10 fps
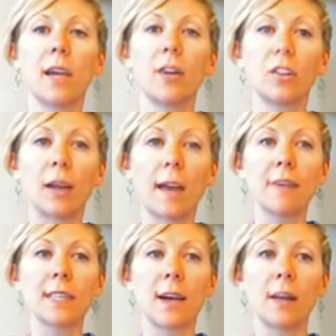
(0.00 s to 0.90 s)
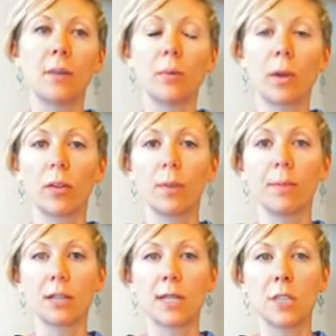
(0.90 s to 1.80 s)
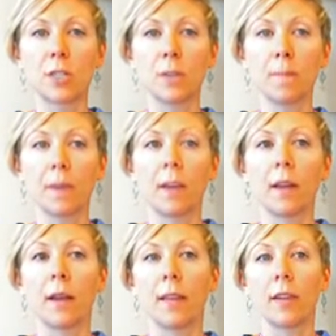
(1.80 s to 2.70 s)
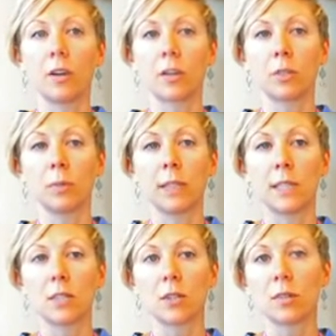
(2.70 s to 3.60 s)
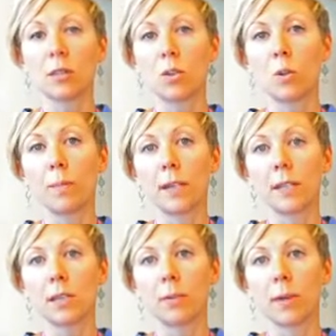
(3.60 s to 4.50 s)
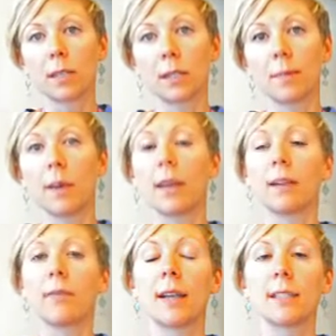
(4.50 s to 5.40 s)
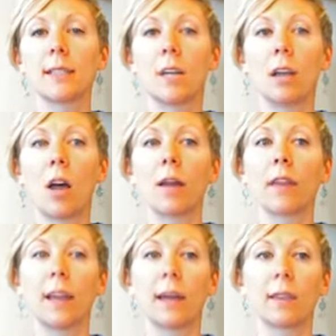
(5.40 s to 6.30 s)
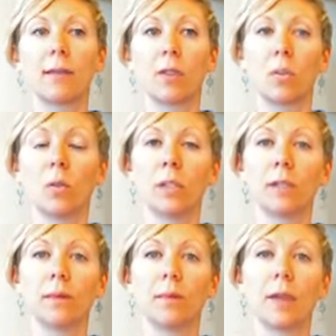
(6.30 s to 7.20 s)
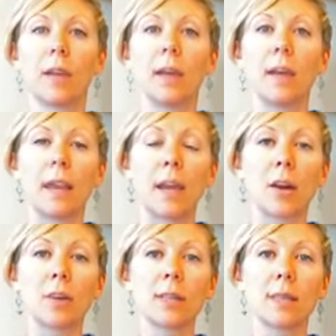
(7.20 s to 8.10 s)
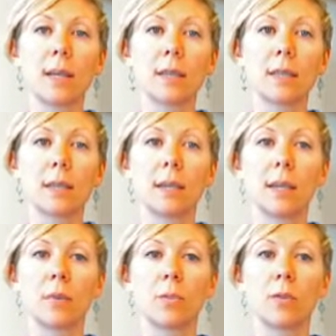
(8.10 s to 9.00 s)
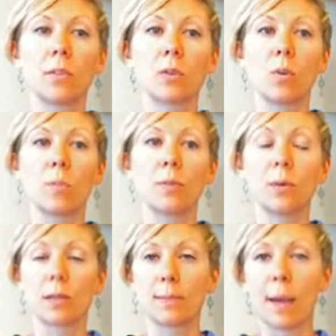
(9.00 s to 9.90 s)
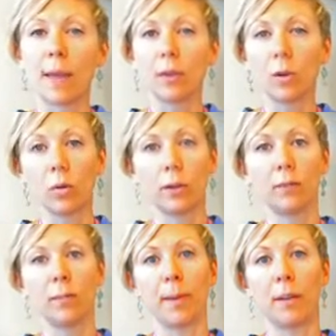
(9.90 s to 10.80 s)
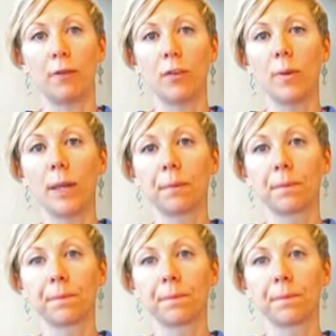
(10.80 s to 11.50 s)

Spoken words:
on your left side throughout the procedure, and the doctor will insert the scope into the rectum and advance it along the length of the colon. Air is sent in through the scope to expand the colon for better viewing.